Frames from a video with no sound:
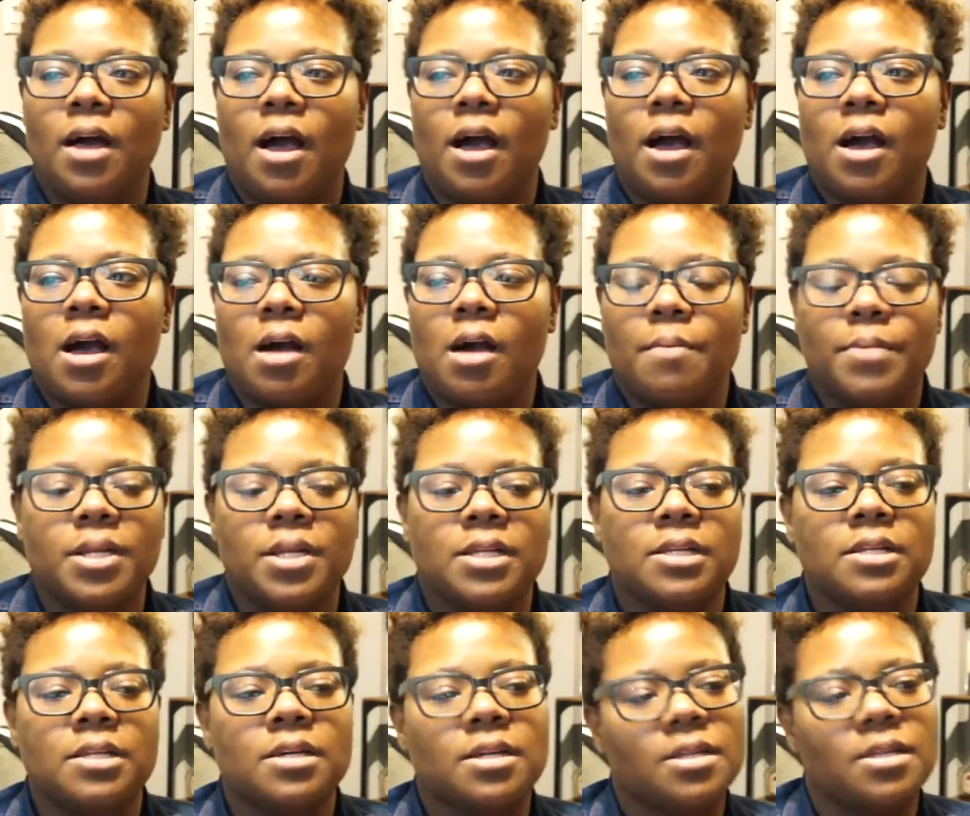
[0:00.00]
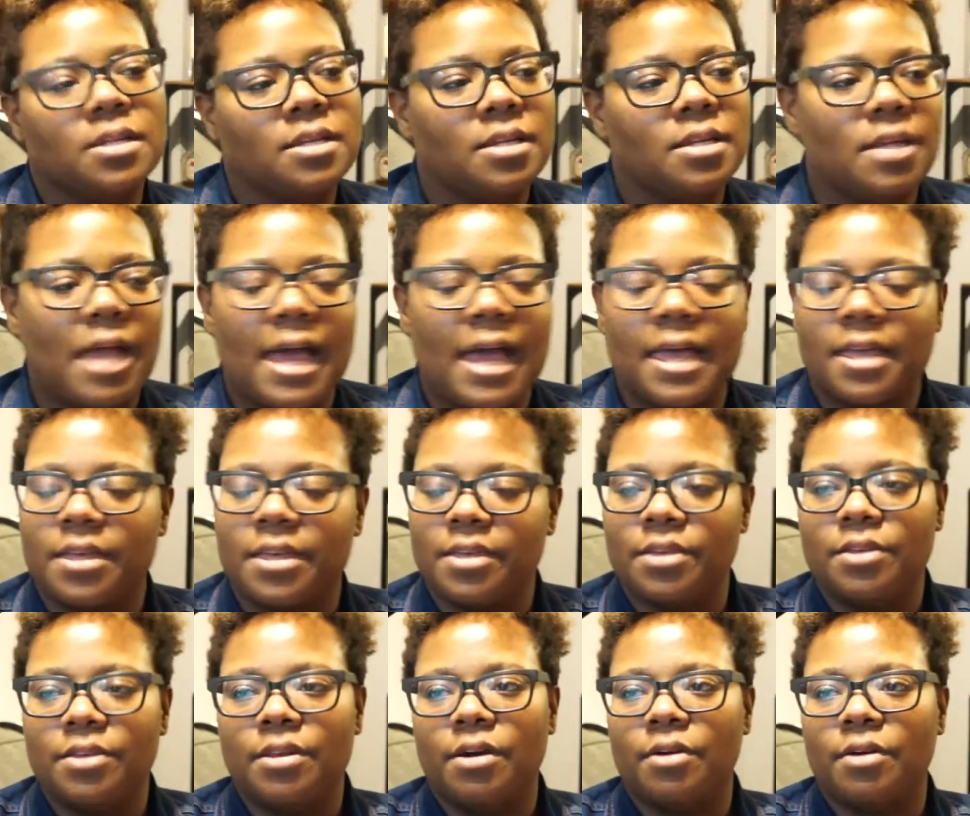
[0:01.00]
um, look like
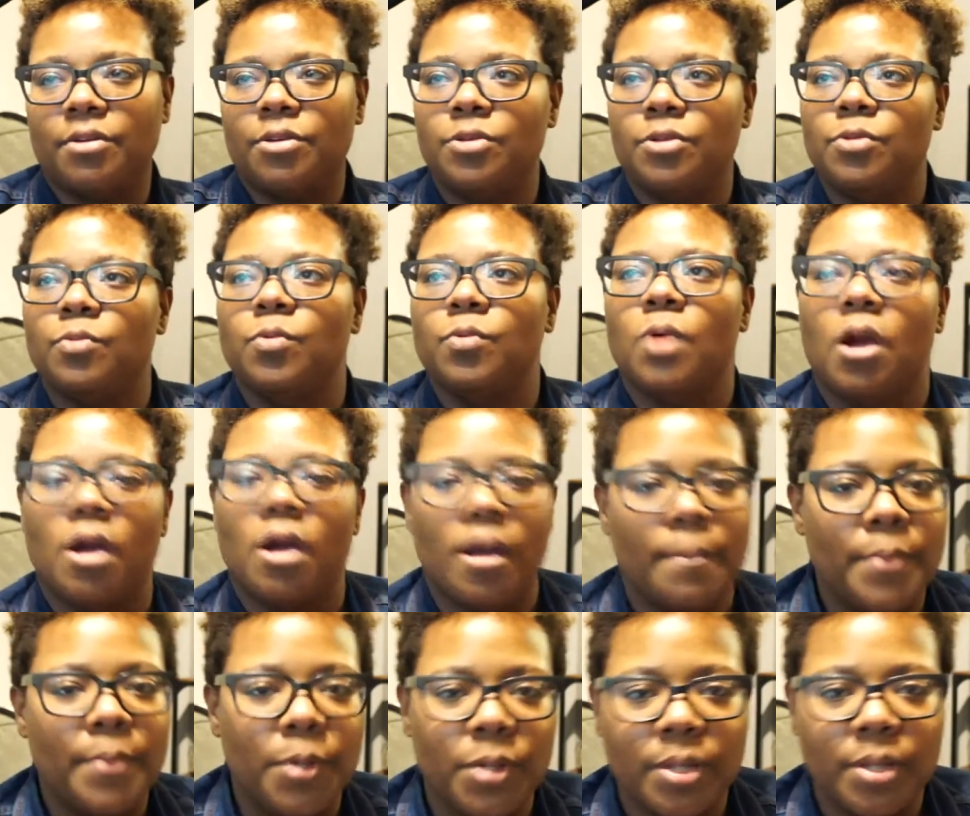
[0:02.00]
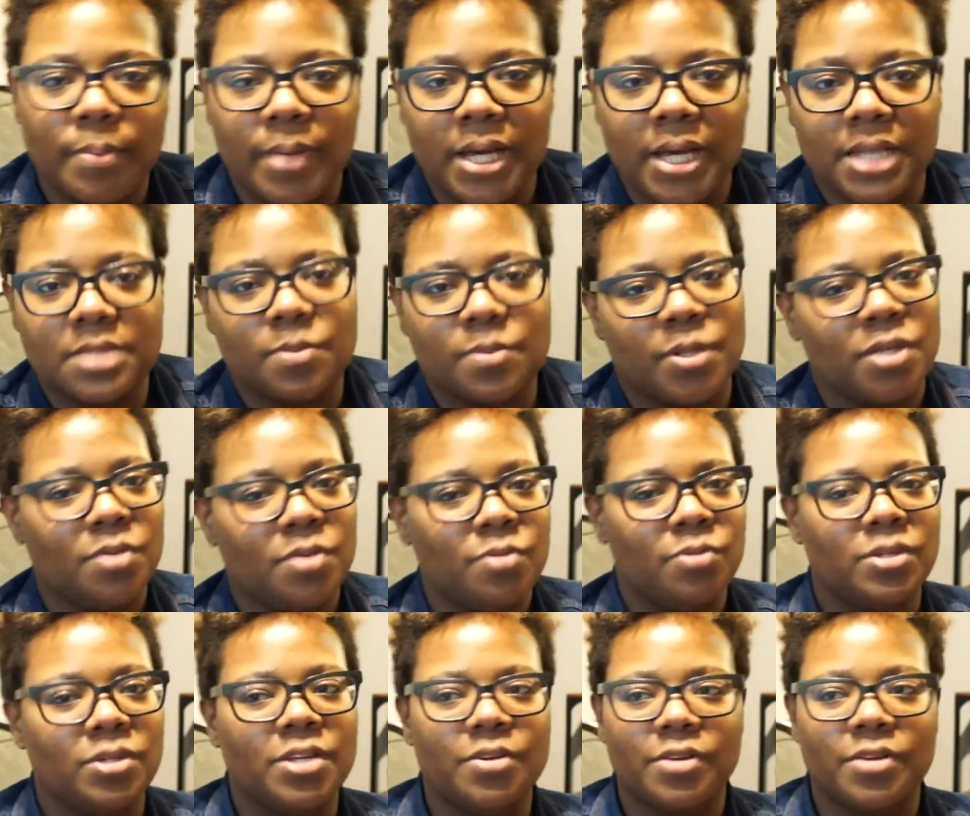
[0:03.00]
you know you are a million bucks when
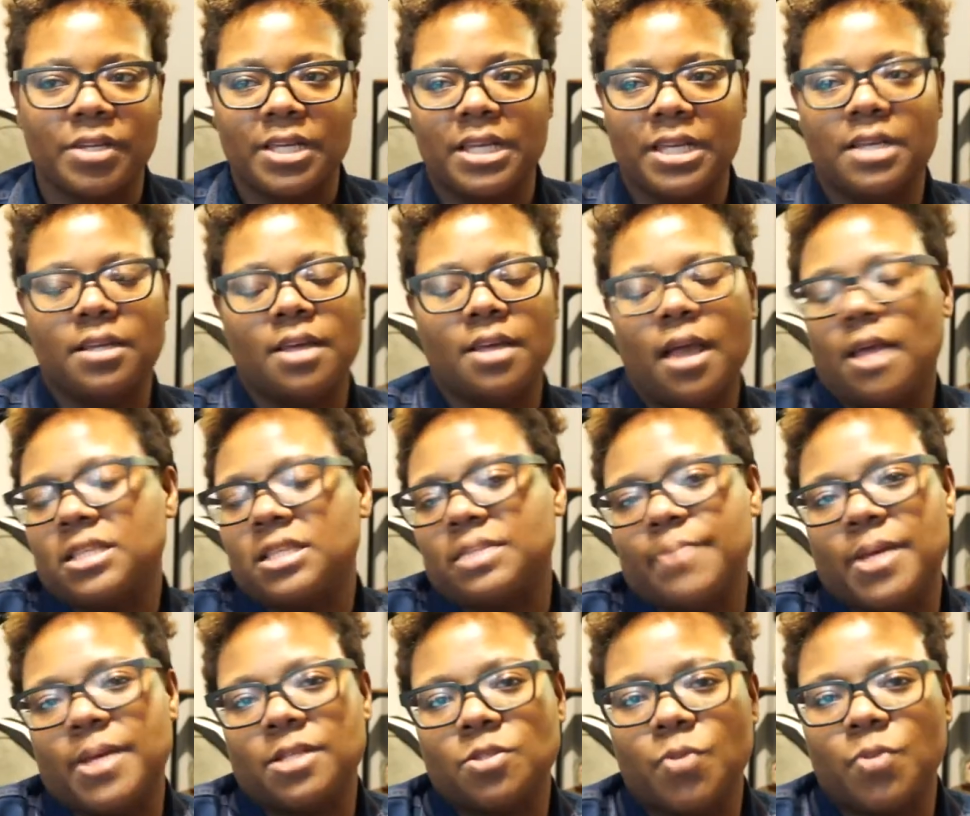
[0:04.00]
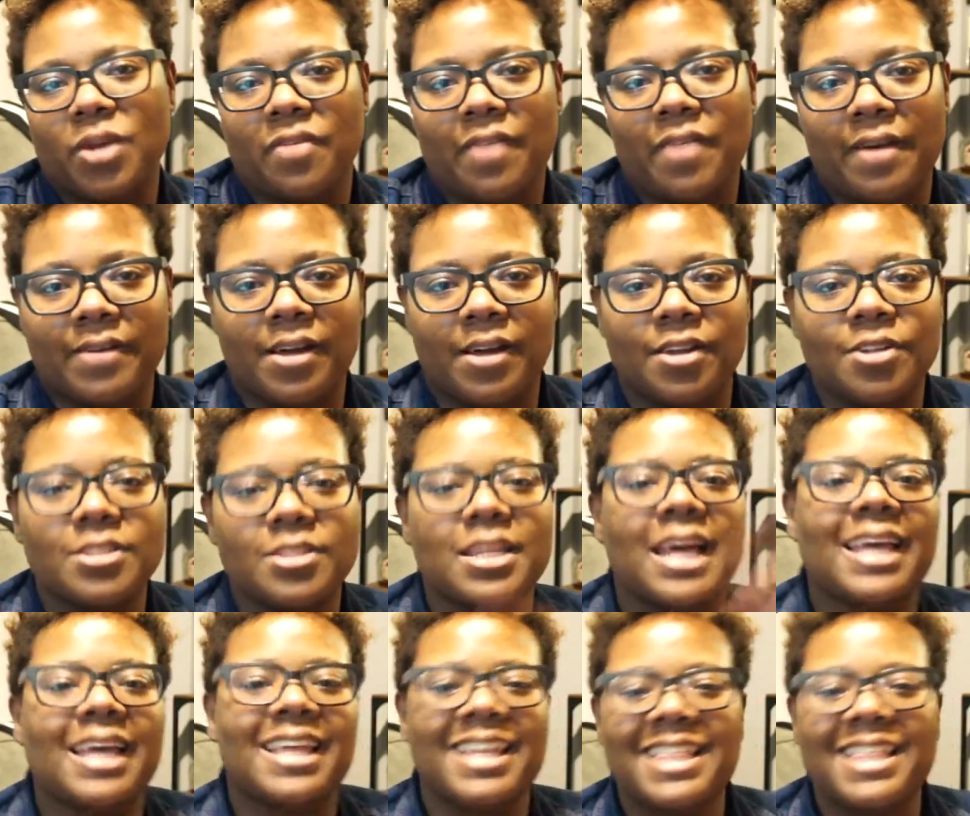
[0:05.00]
you literally spent $25
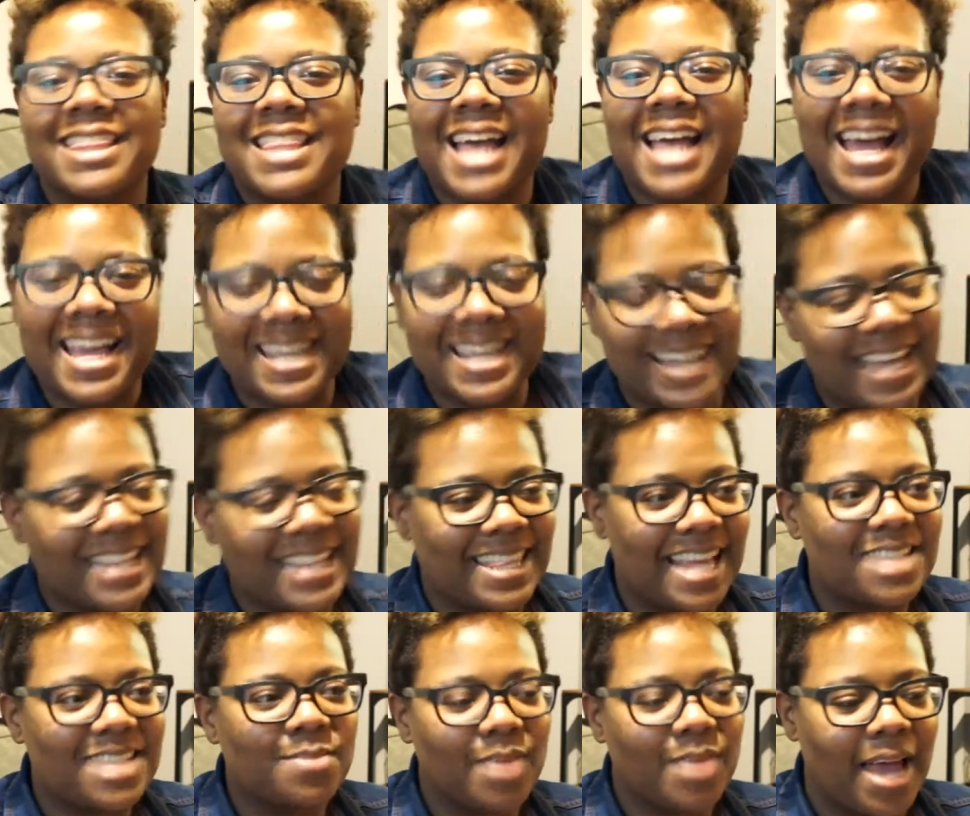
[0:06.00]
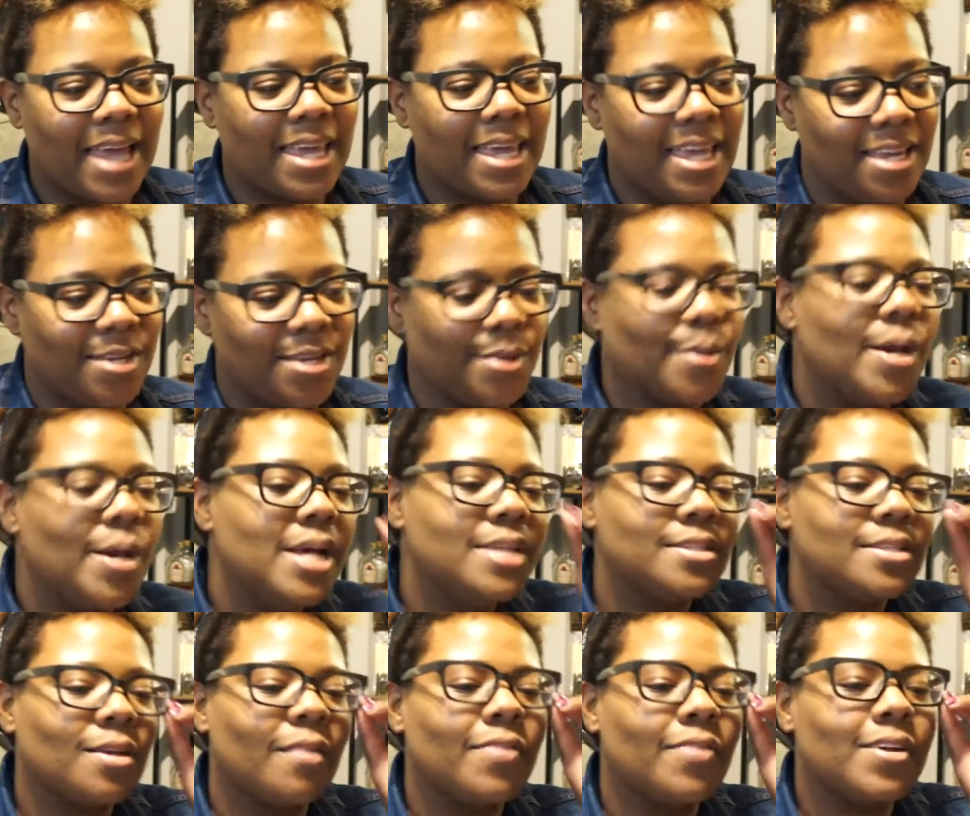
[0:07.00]
like that like that's what I can do
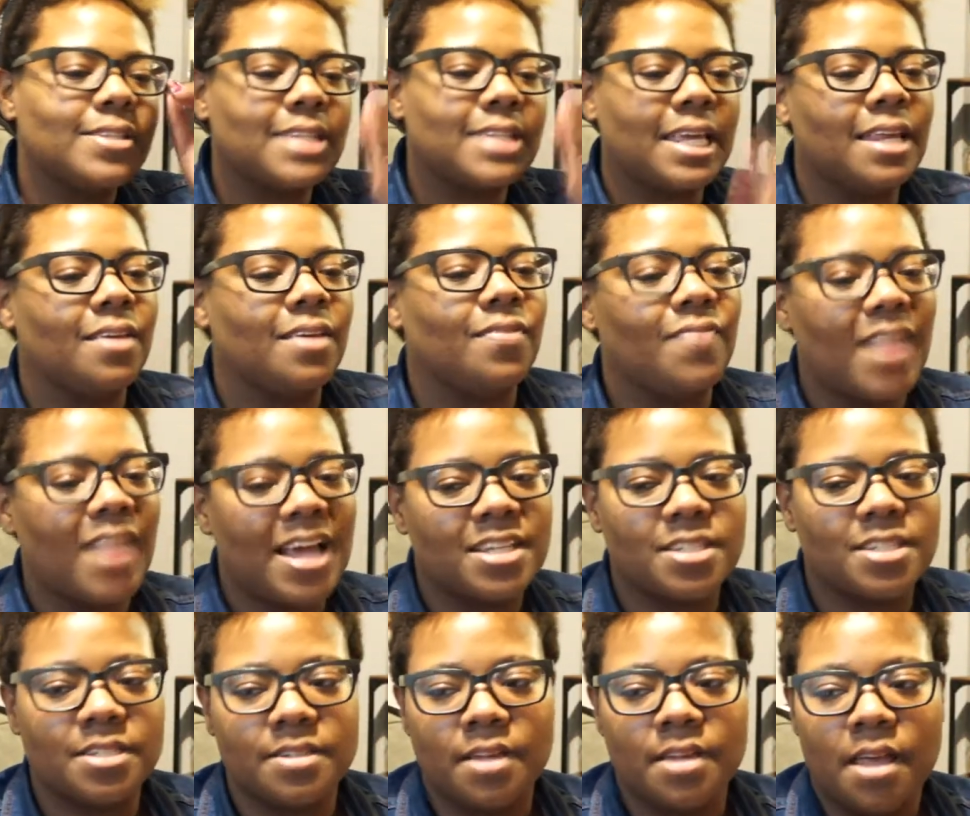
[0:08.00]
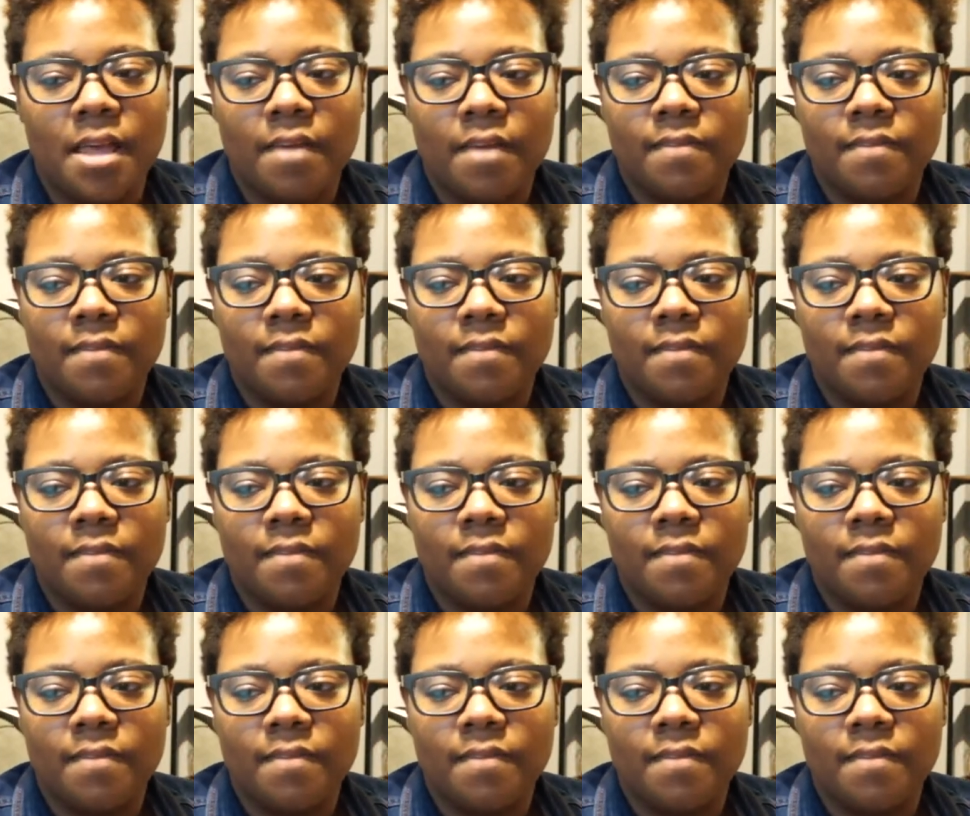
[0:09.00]
so if there's any fashion